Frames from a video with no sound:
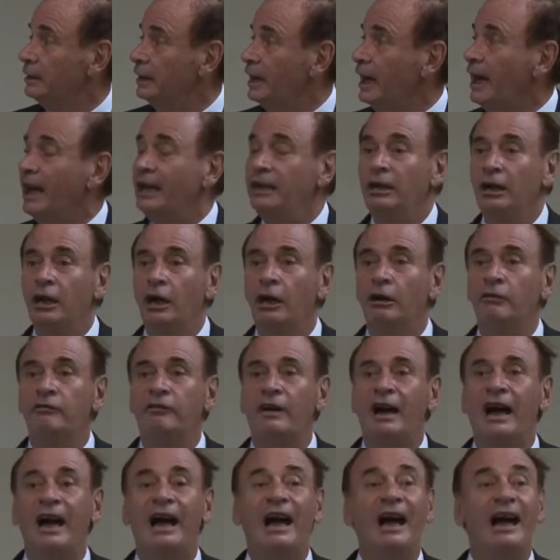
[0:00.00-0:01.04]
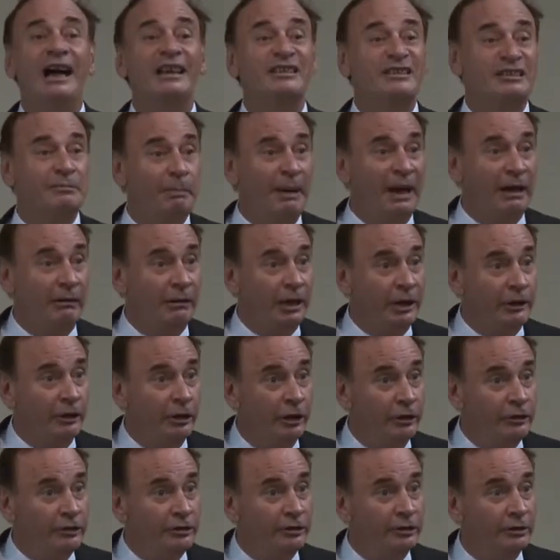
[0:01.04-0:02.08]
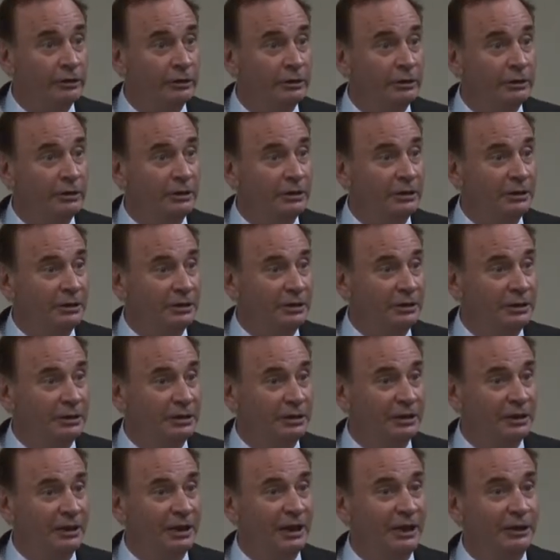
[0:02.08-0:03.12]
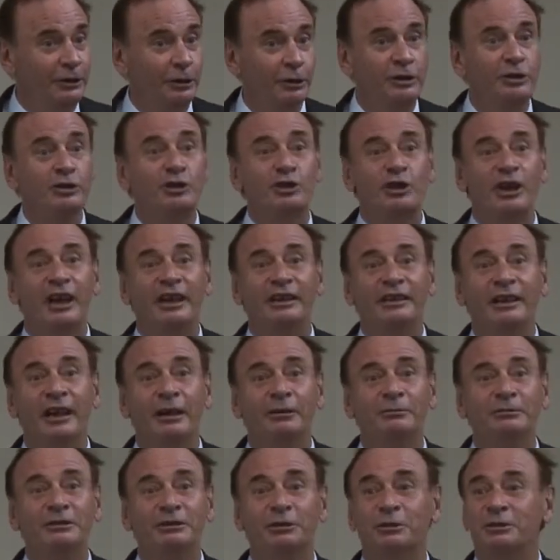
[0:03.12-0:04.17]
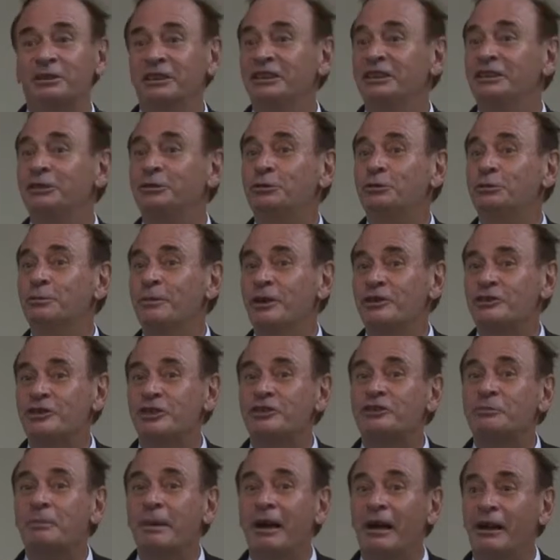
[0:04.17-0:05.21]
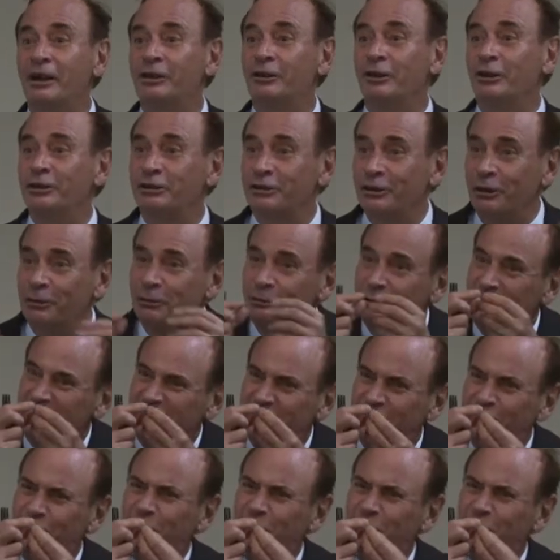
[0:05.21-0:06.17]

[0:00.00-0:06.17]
I love asparagus. I know in China we don't eat too much asparagus, so we eat the